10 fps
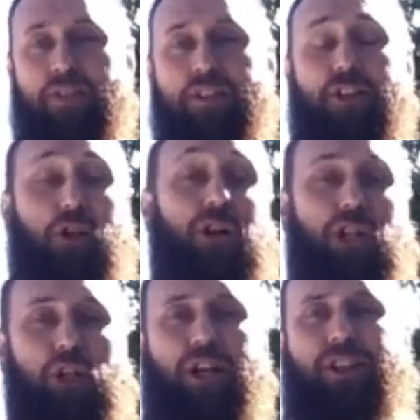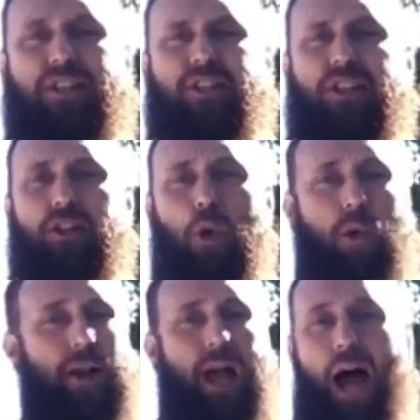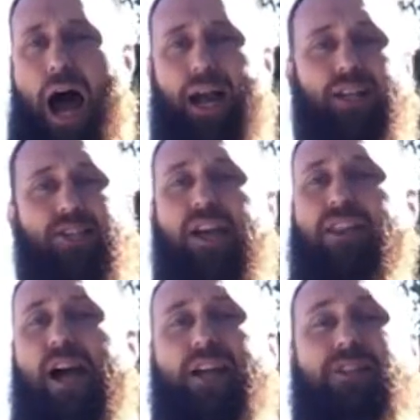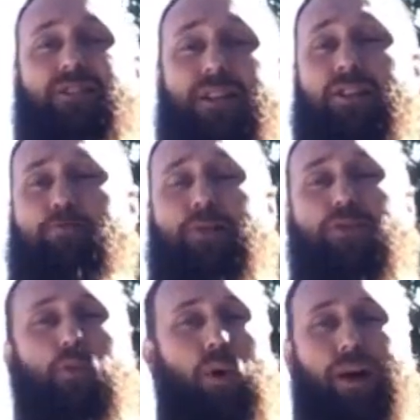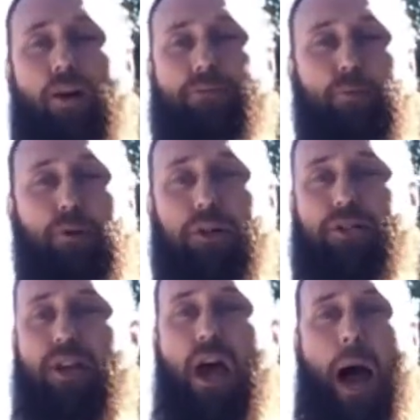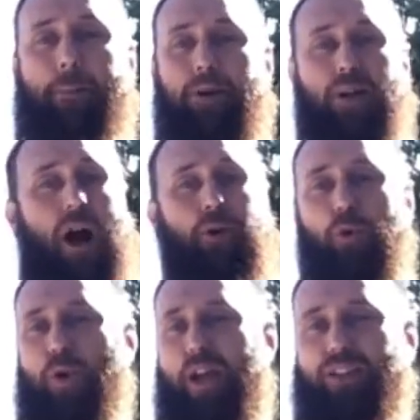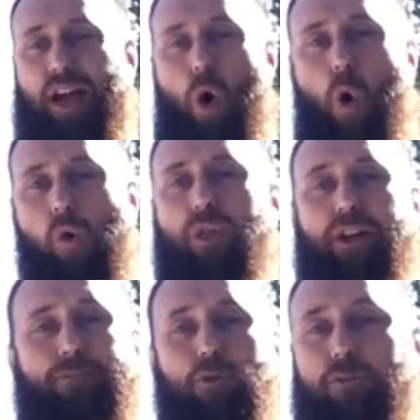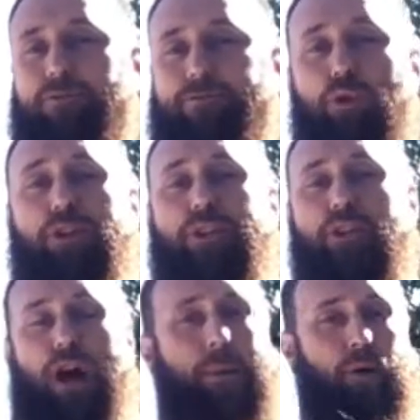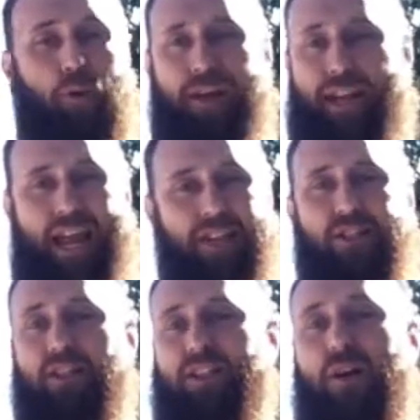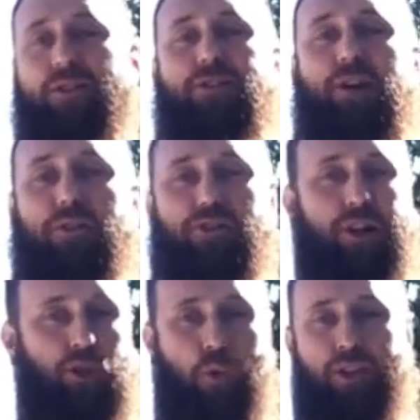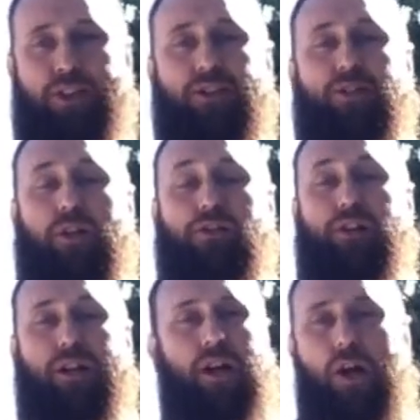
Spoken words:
that you're going to look at that and say, you know what? I can take that expense right off the books. I'm going to underwrite that whole thing for a full year. I'm going to write an $18,000 check, $20,000 check,